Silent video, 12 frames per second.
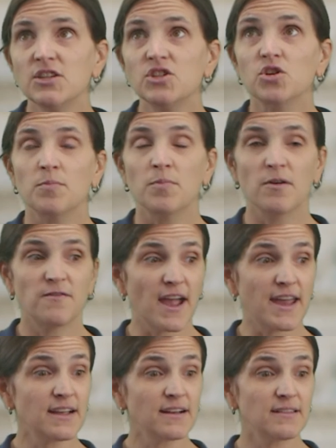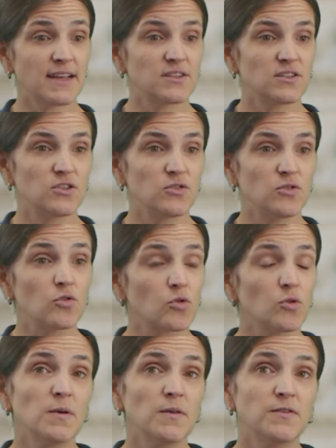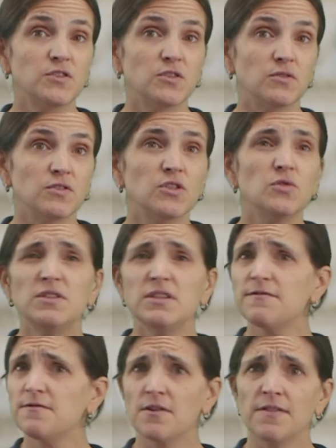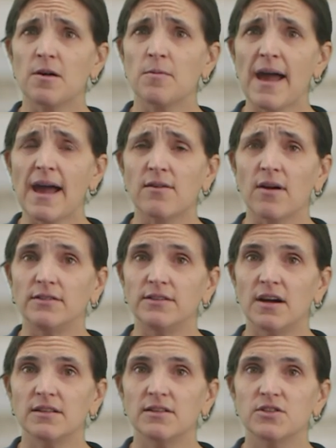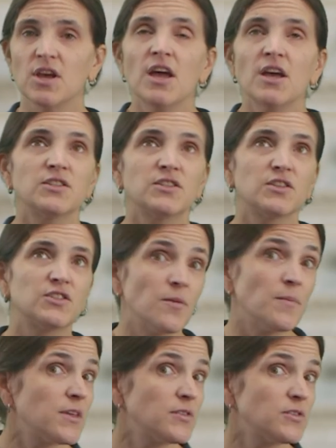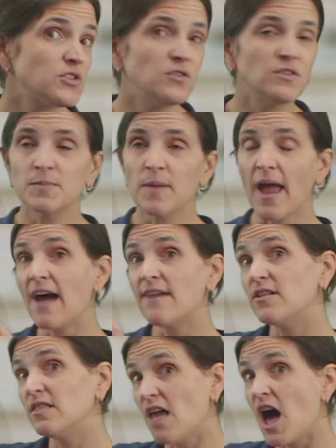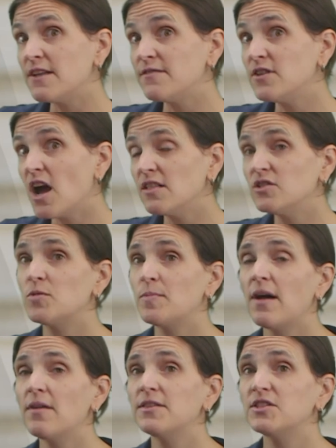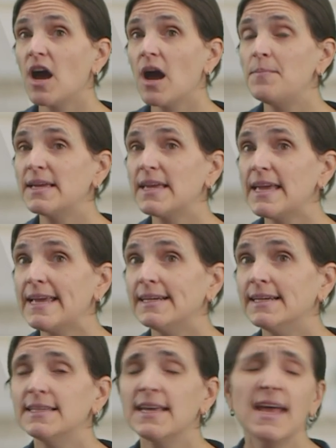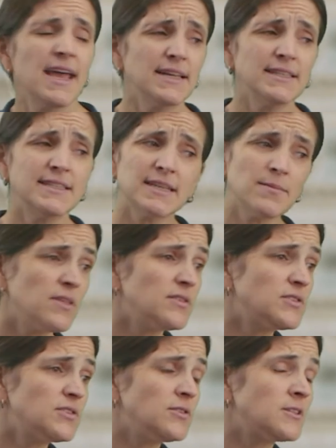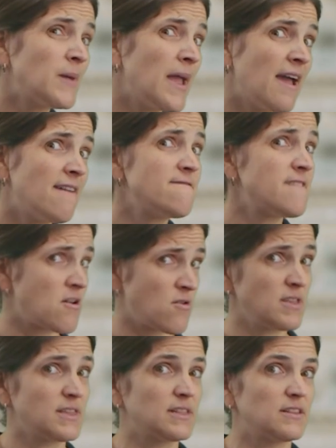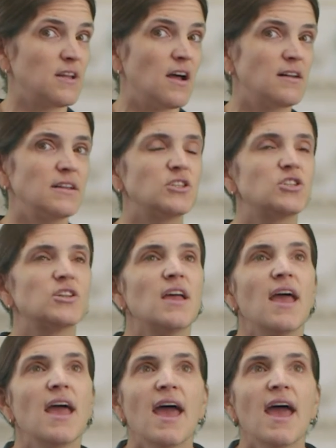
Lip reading: teacher providing a lesson to a group of students who differ in their background knowledge. So some of those students might have a lot of knowledge about the topic at hand, and some of those students might have very little knowledge.